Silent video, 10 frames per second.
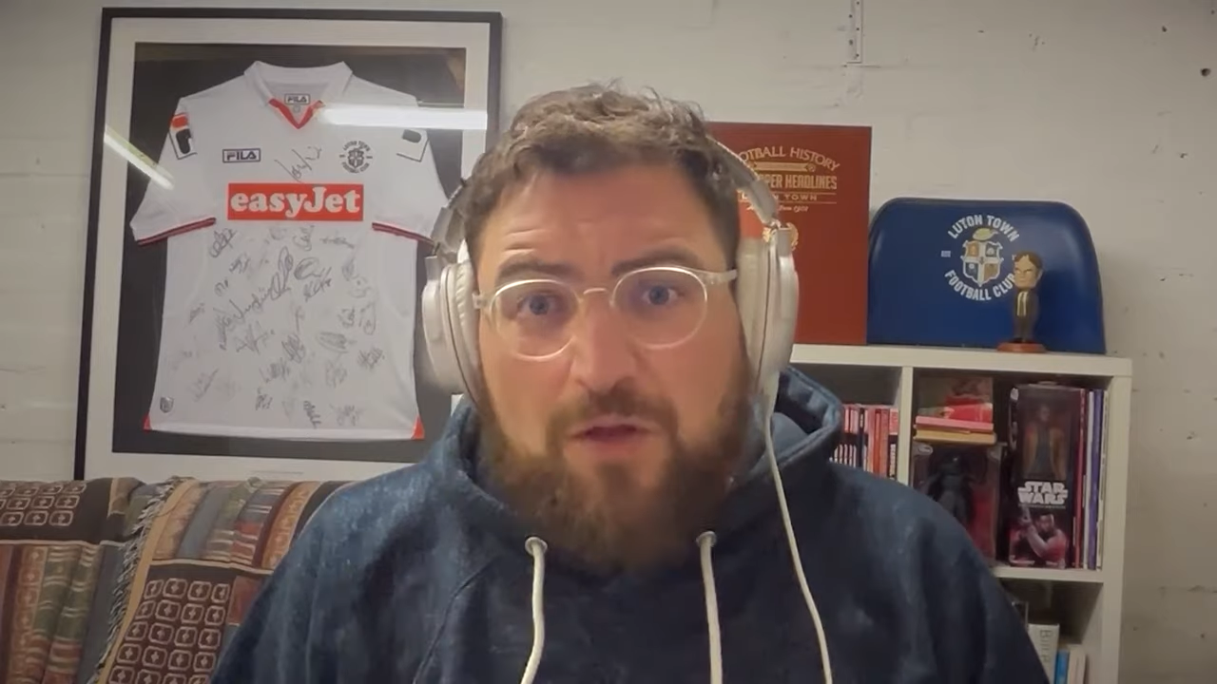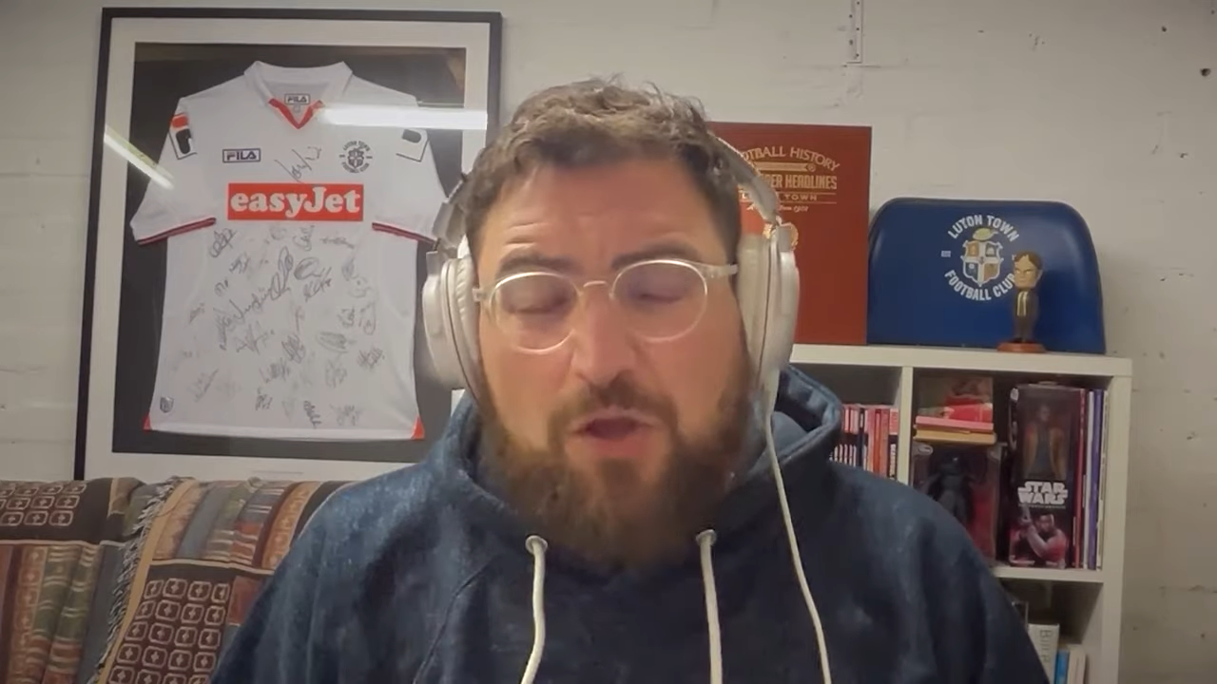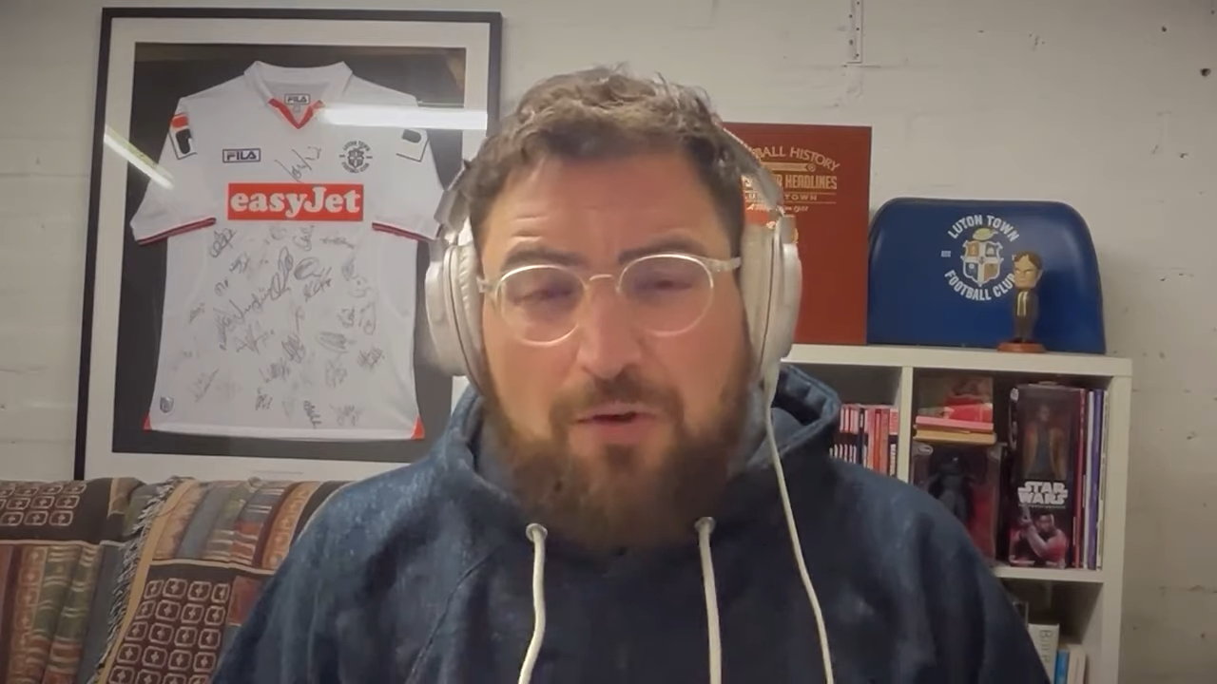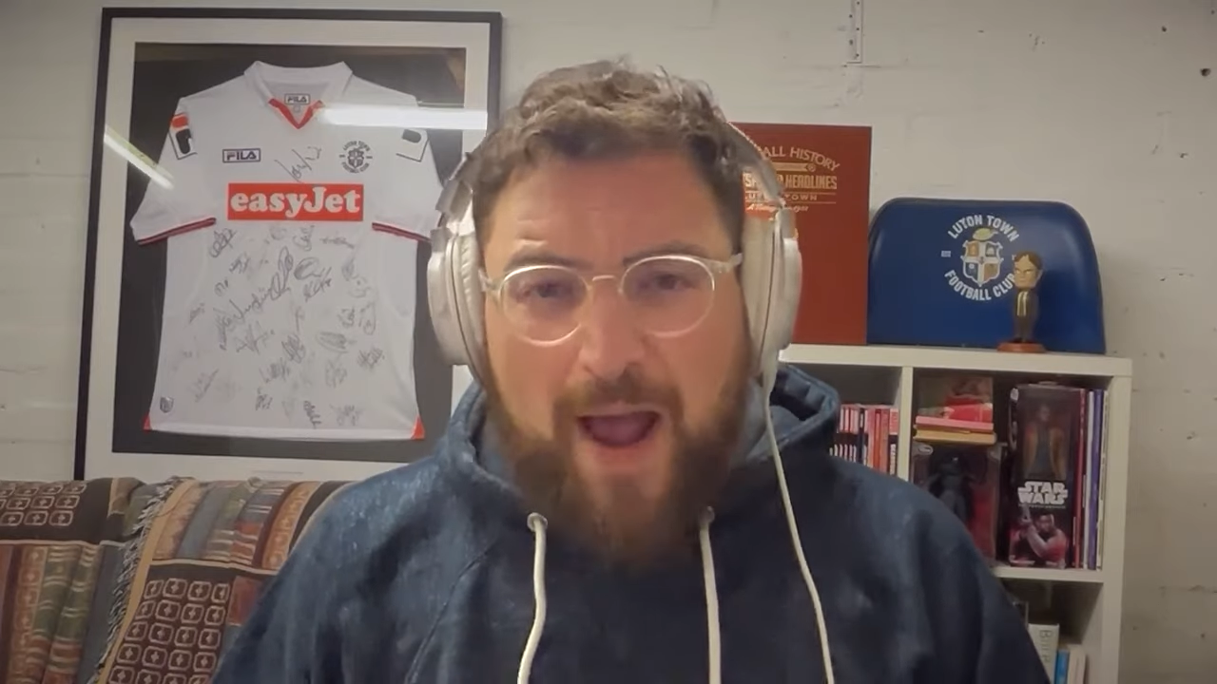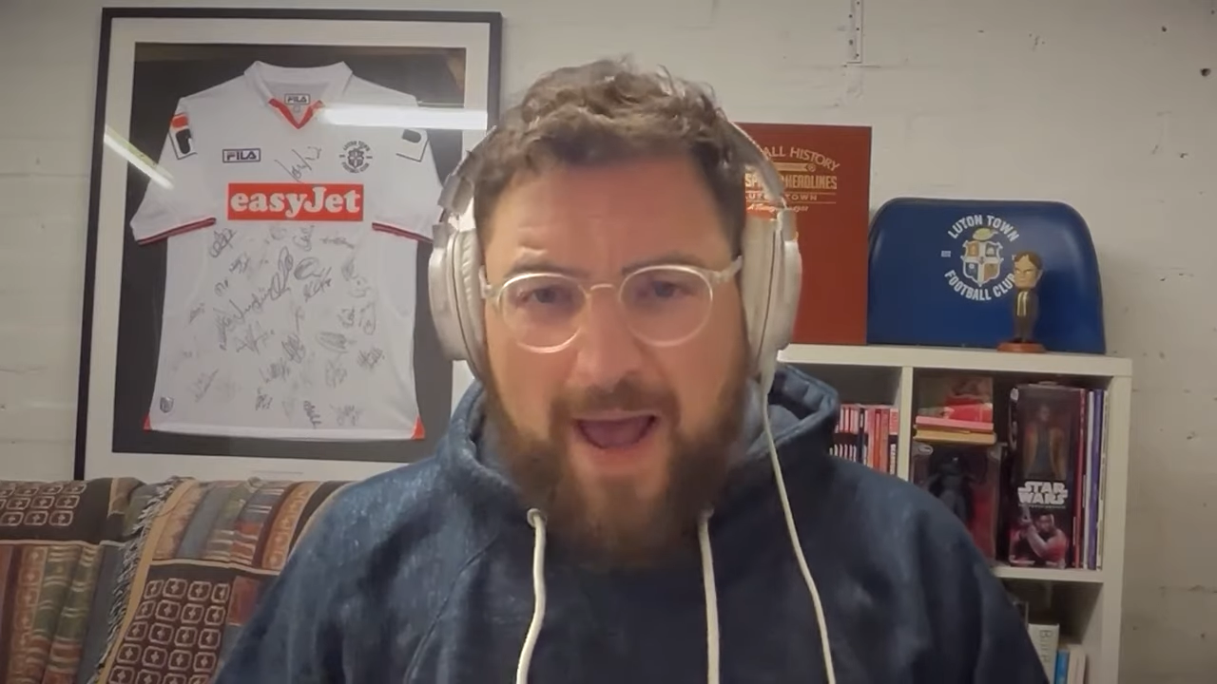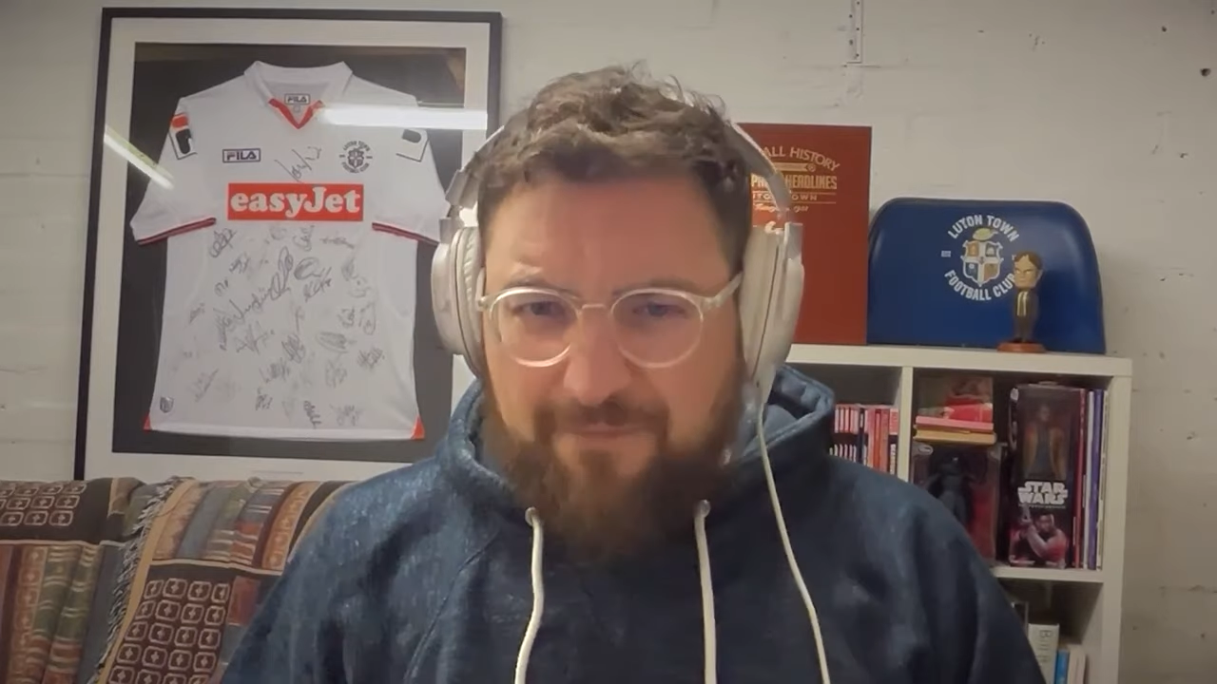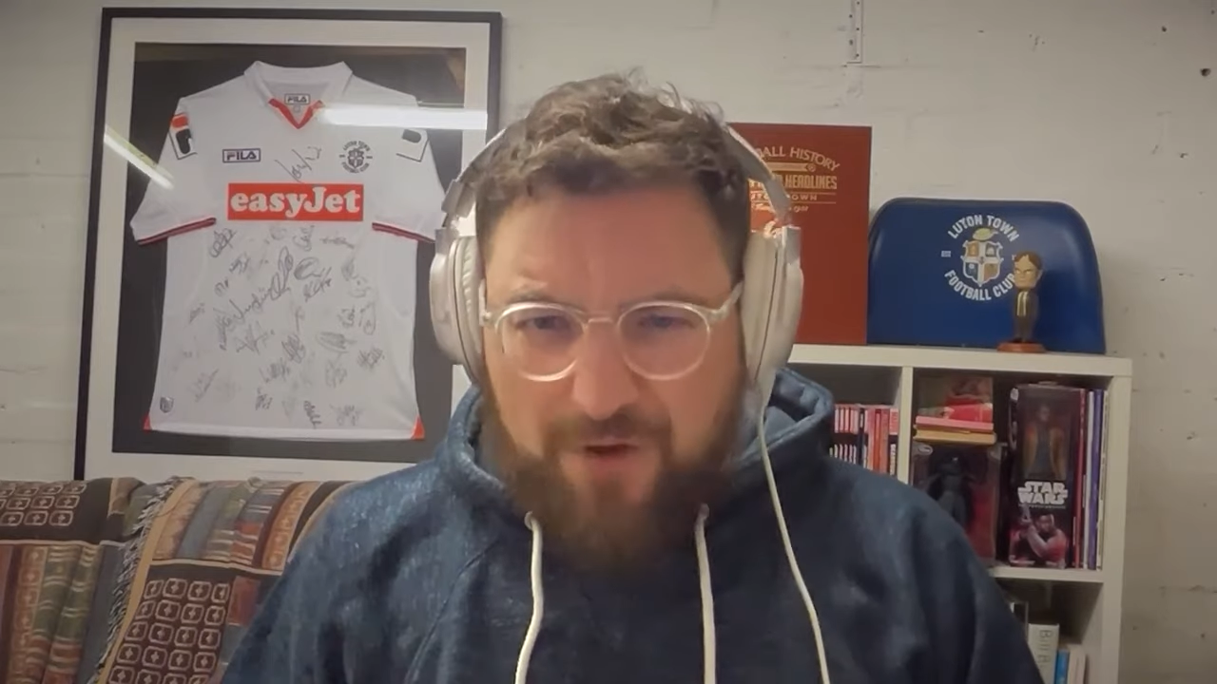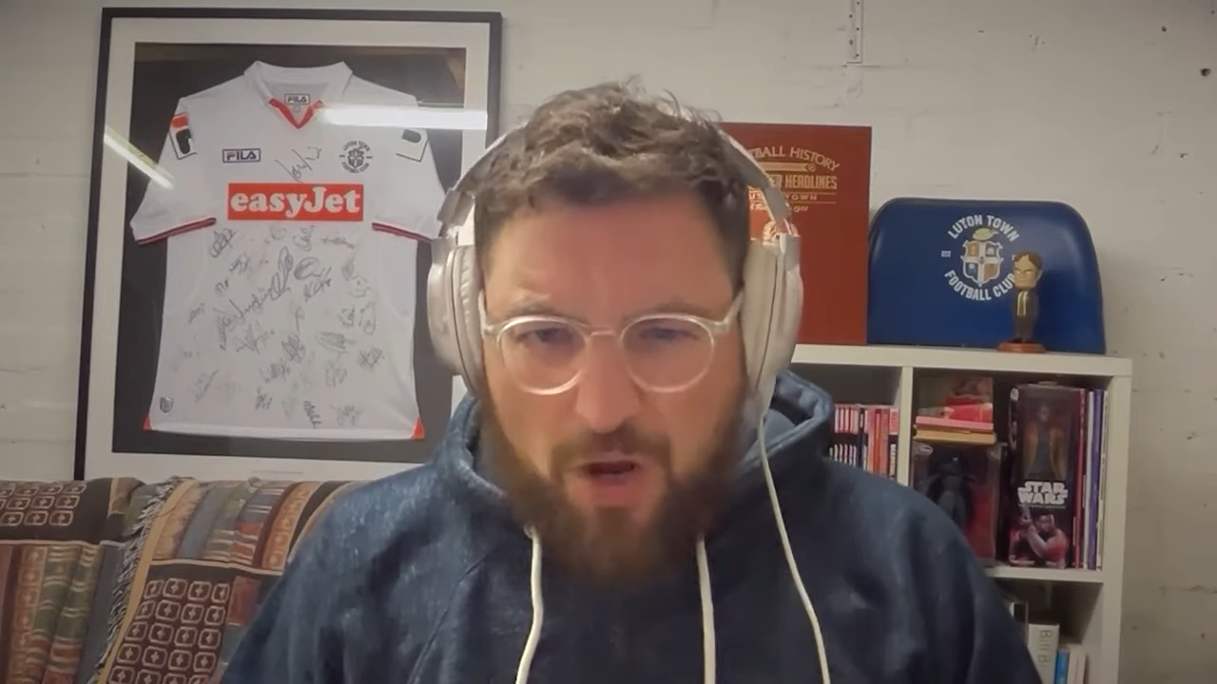You have